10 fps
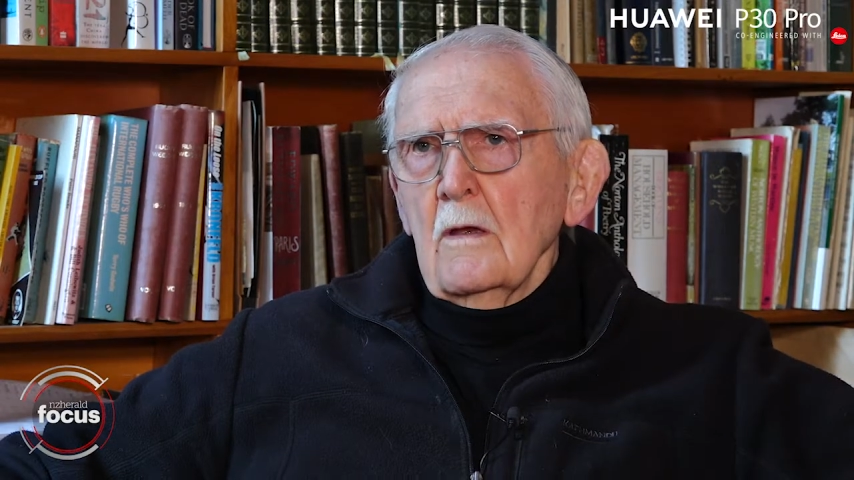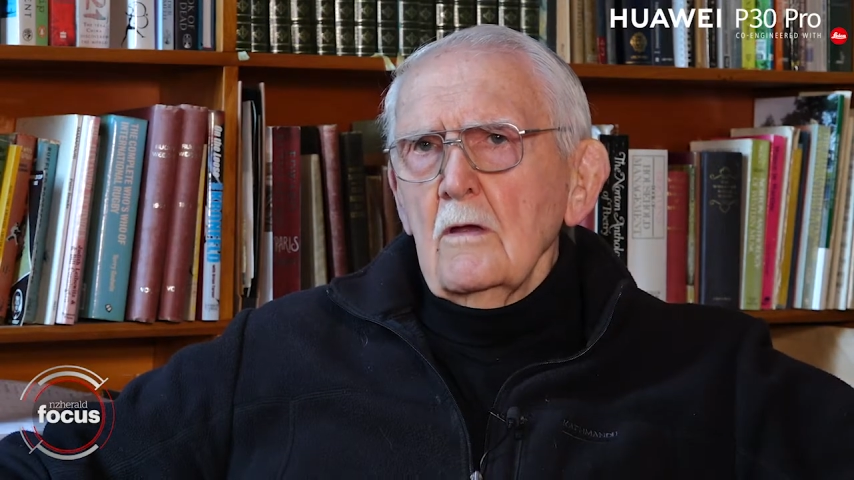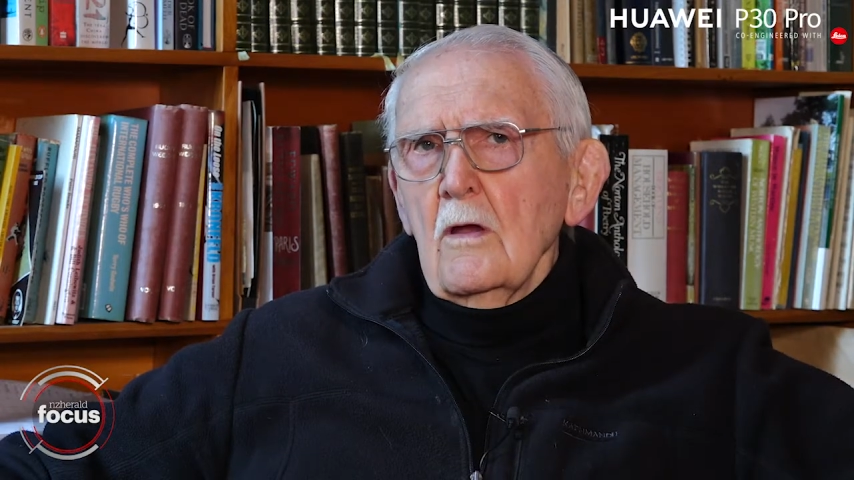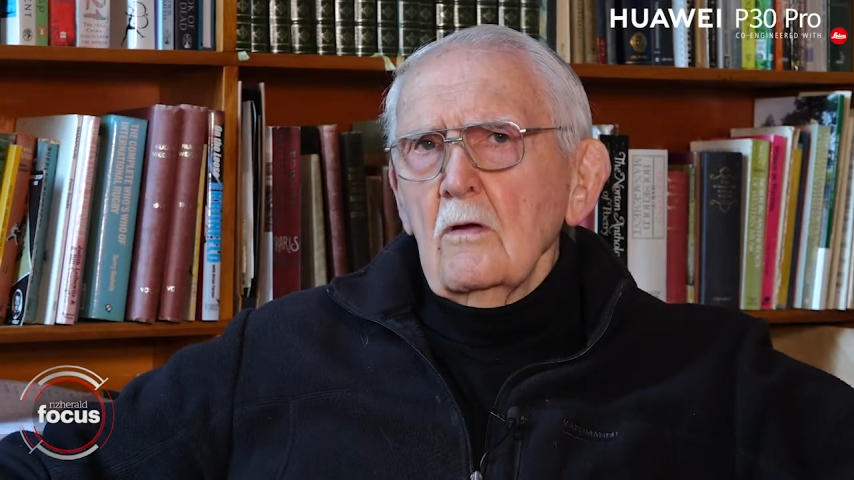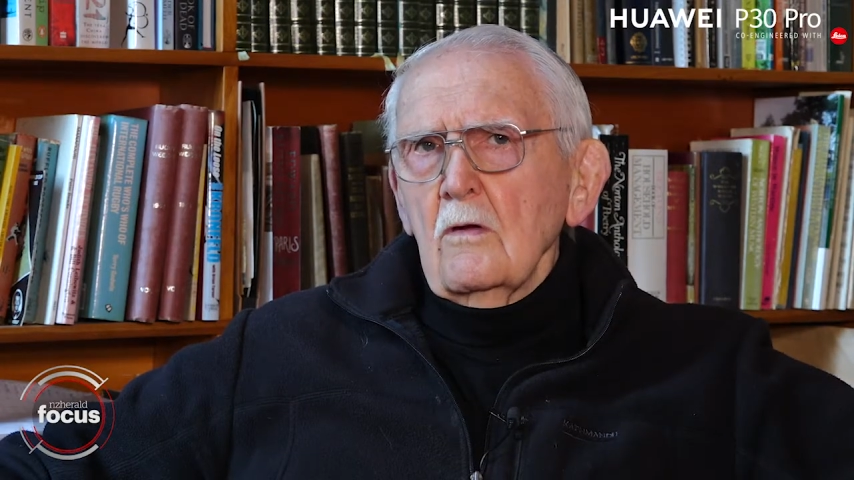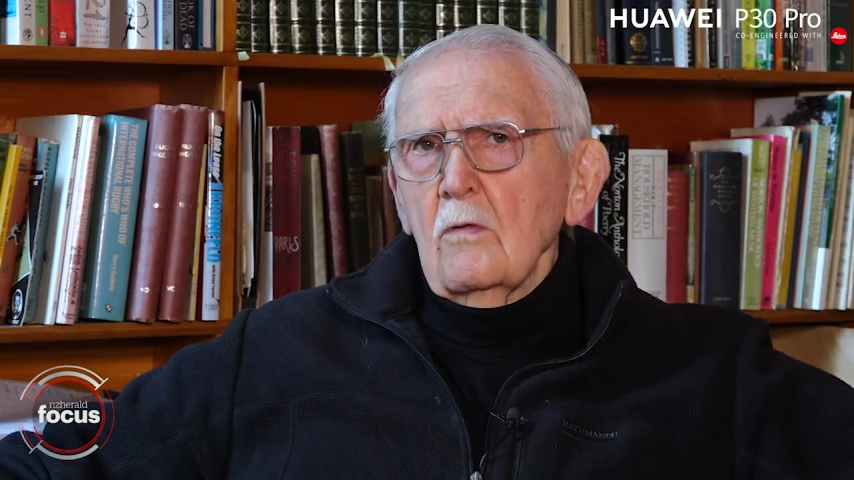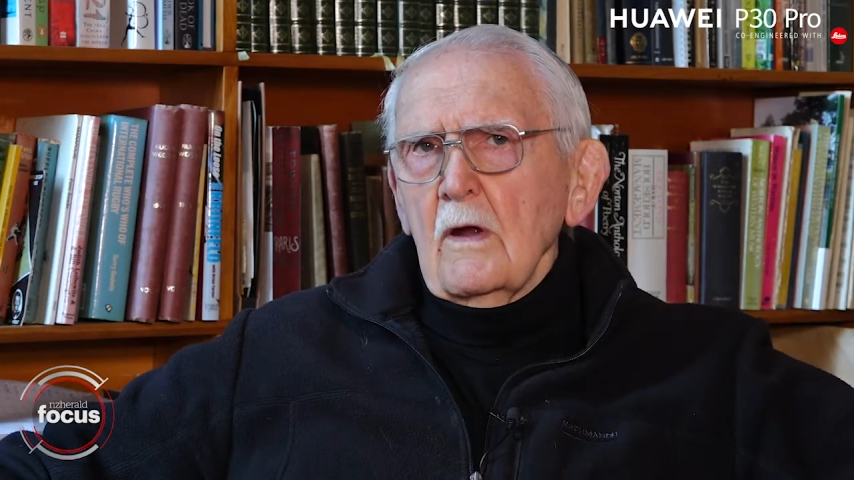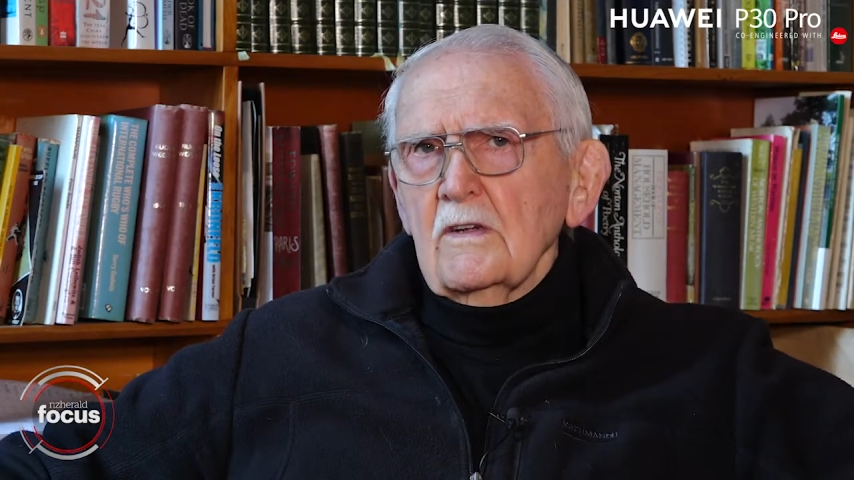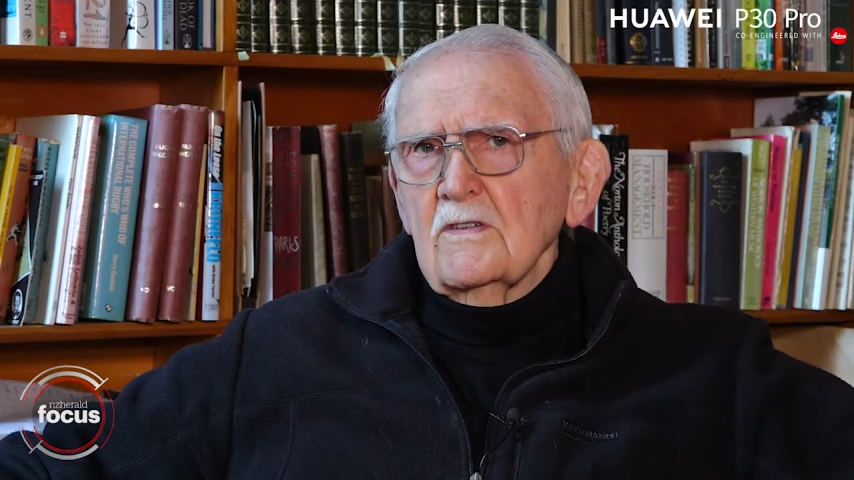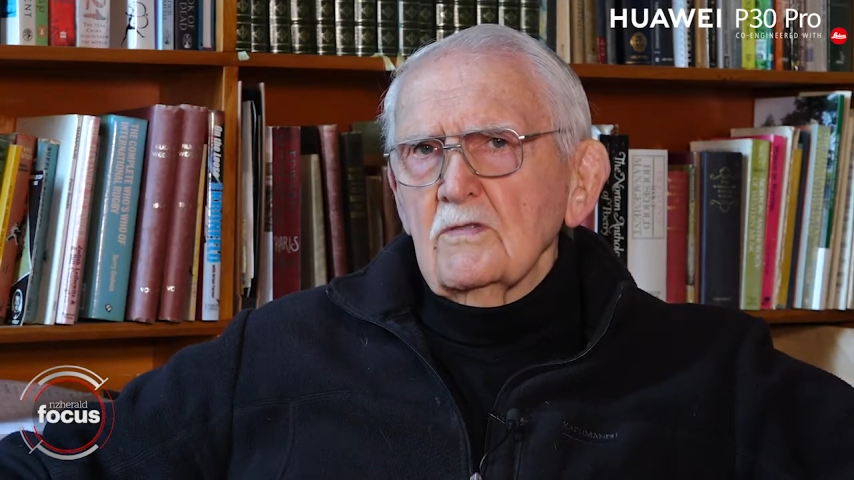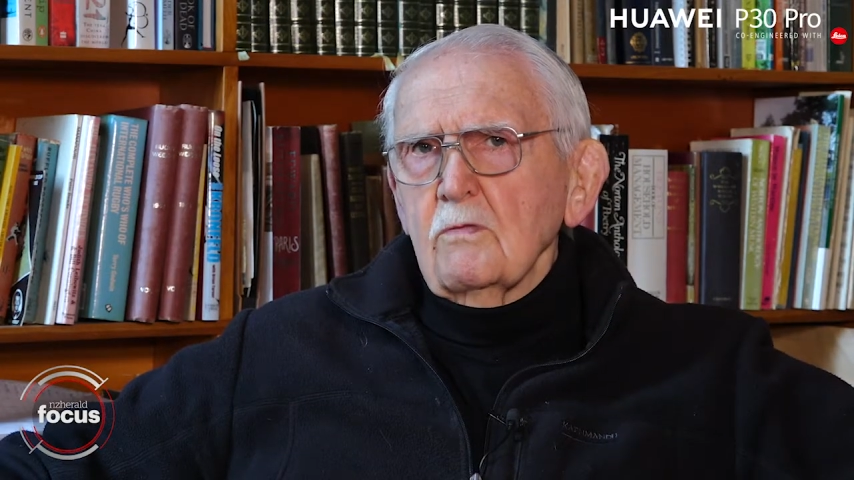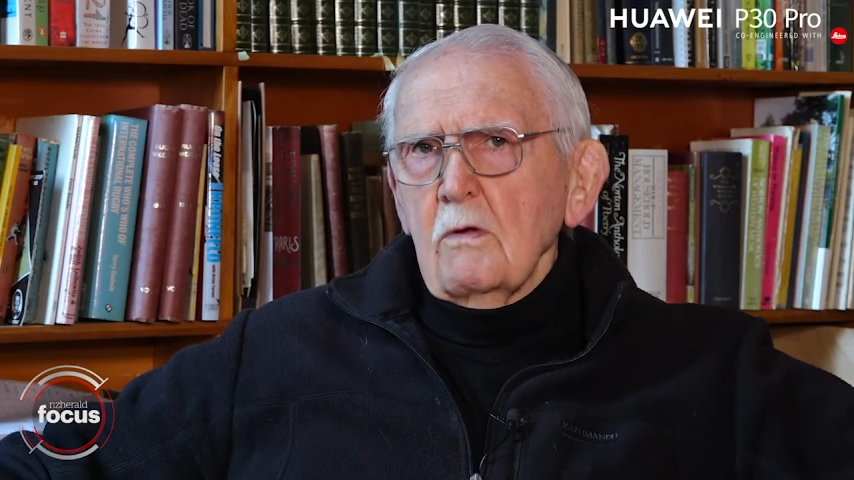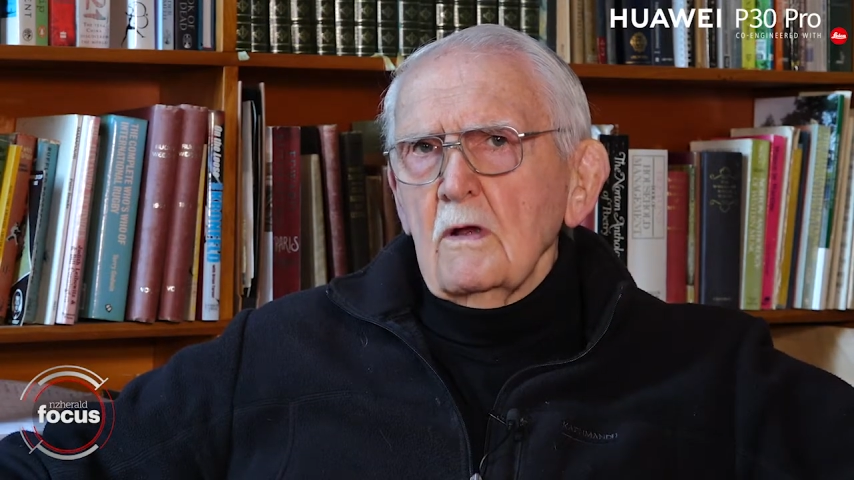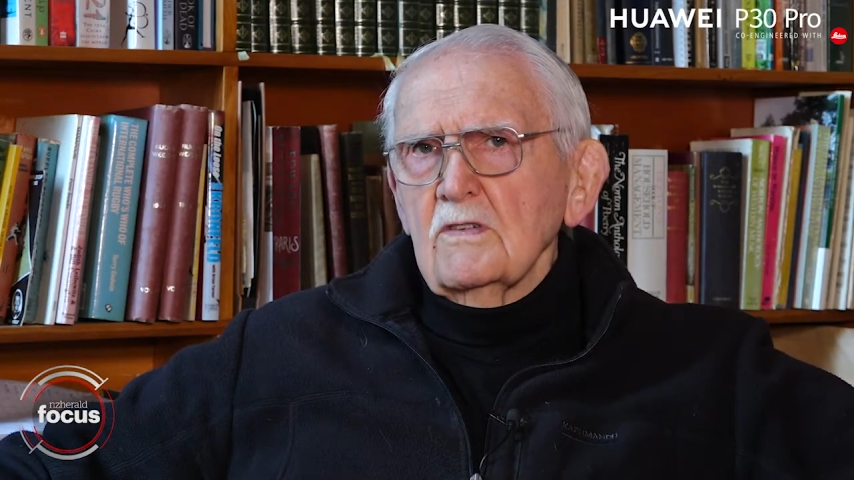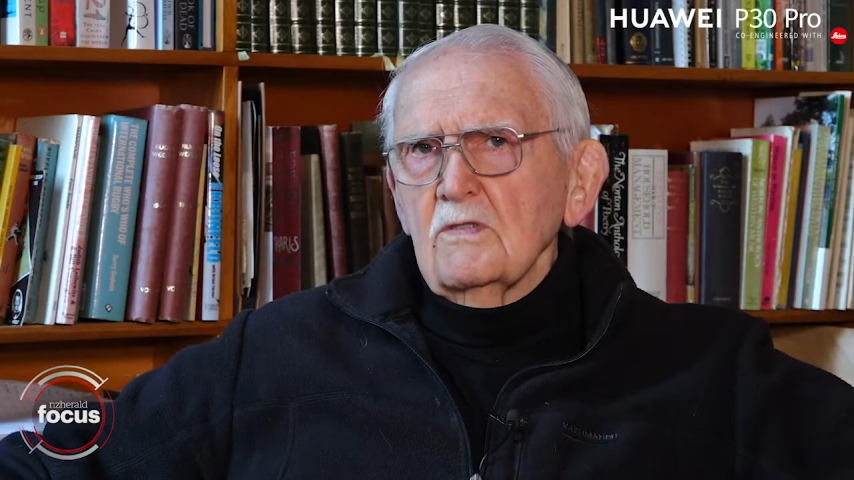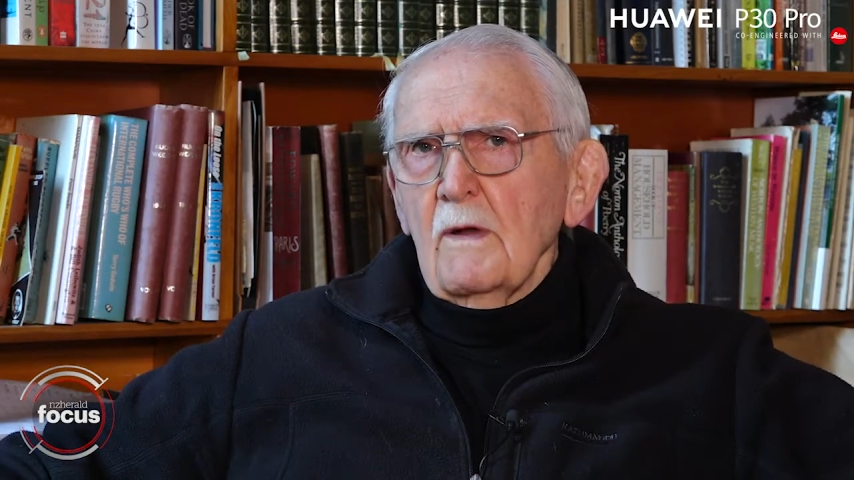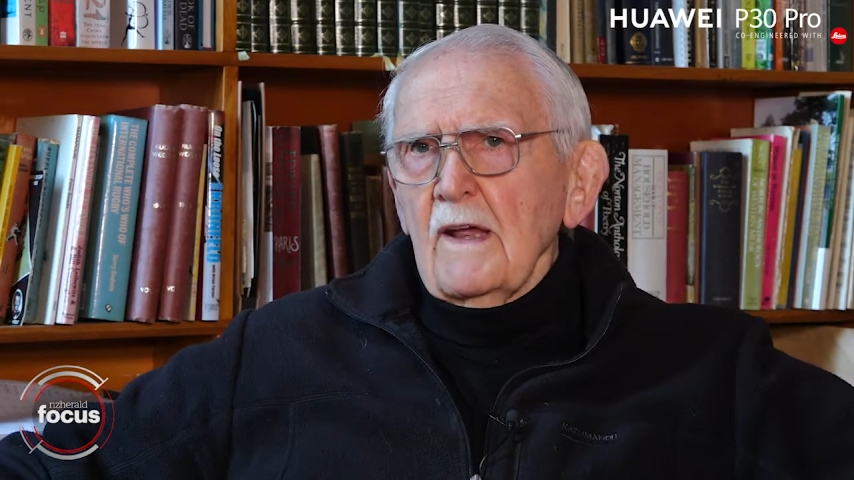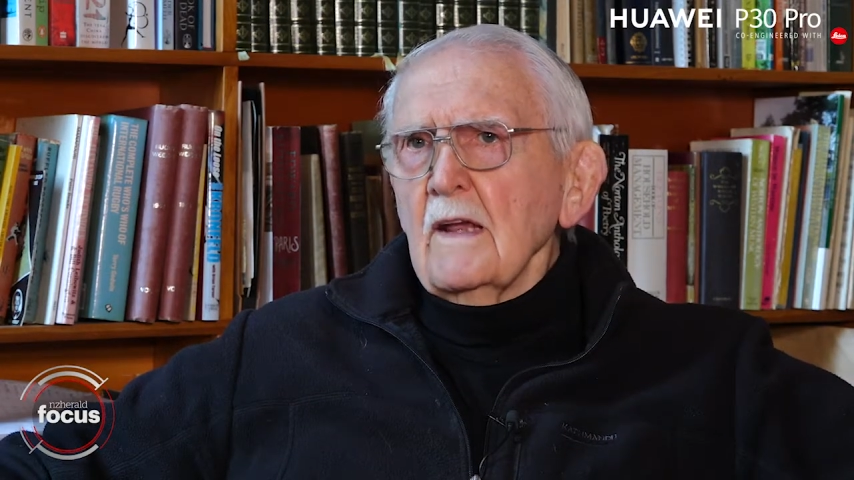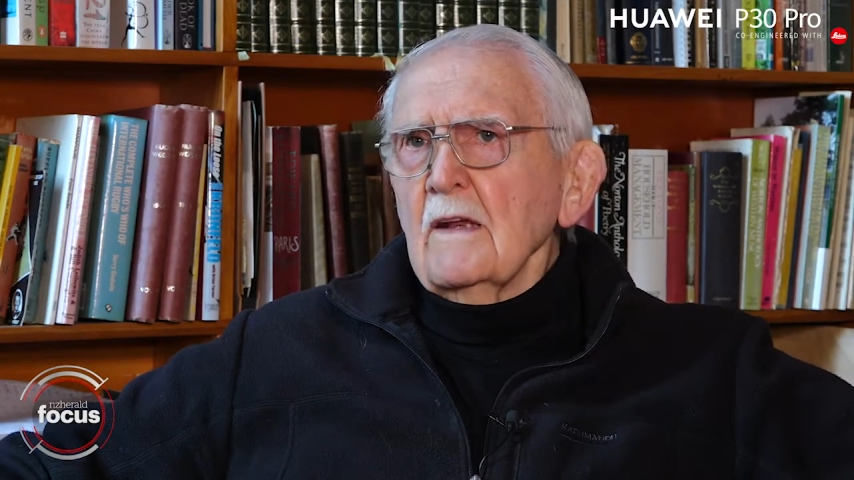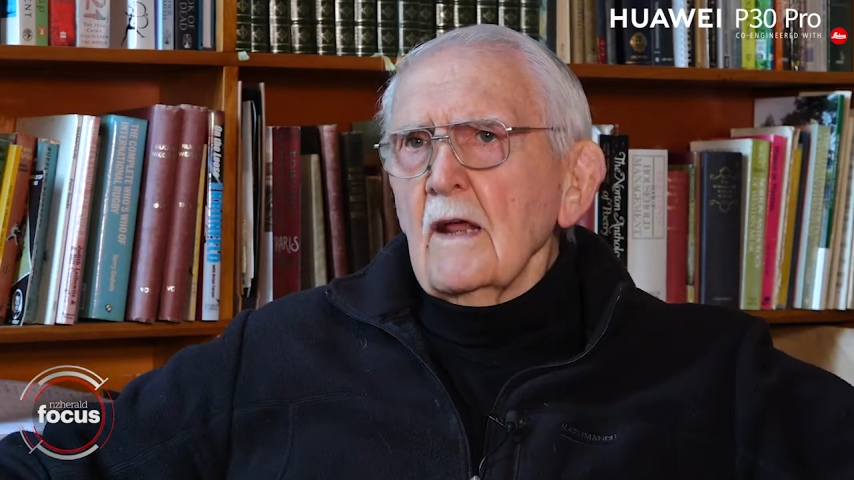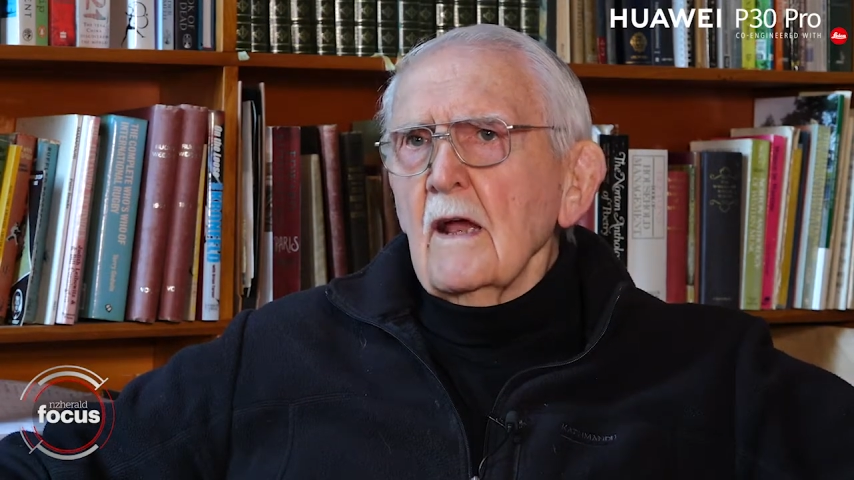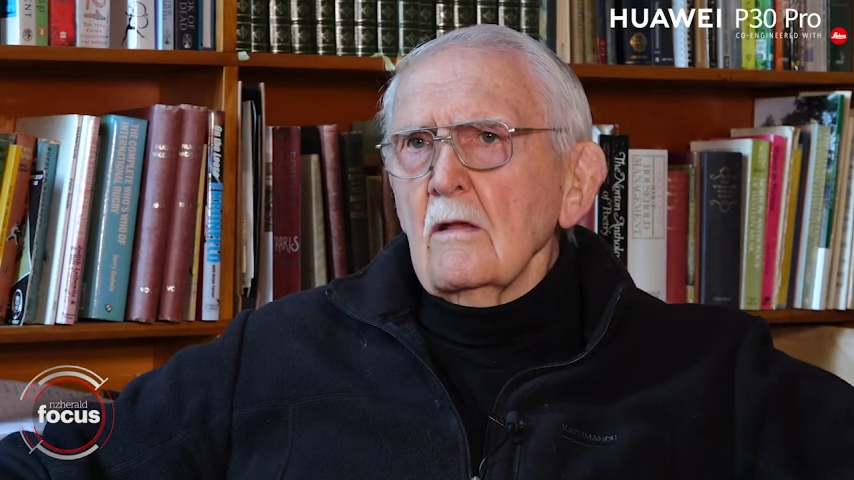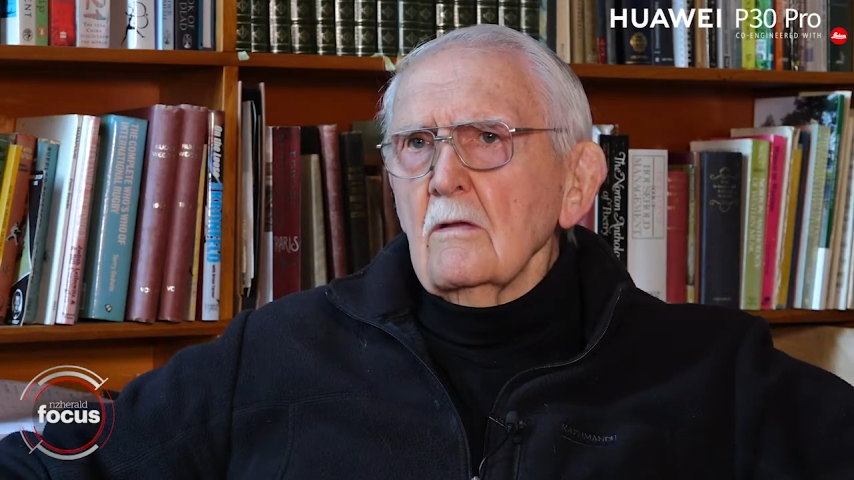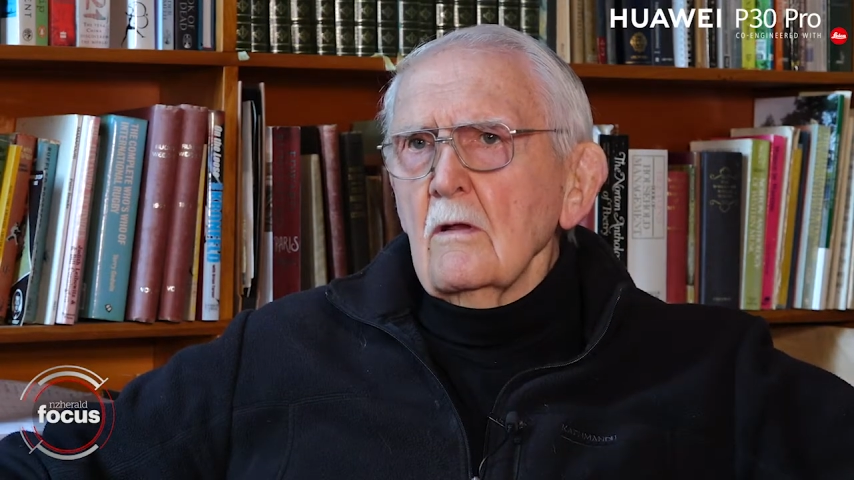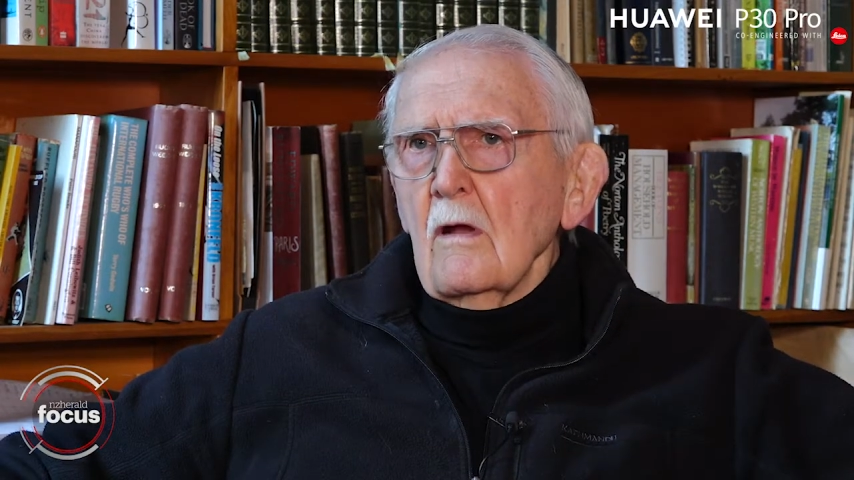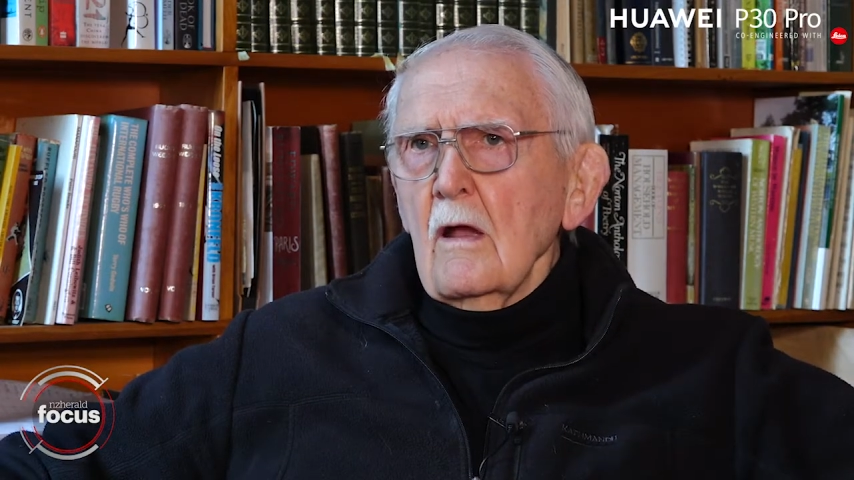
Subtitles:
you know, quick swigging down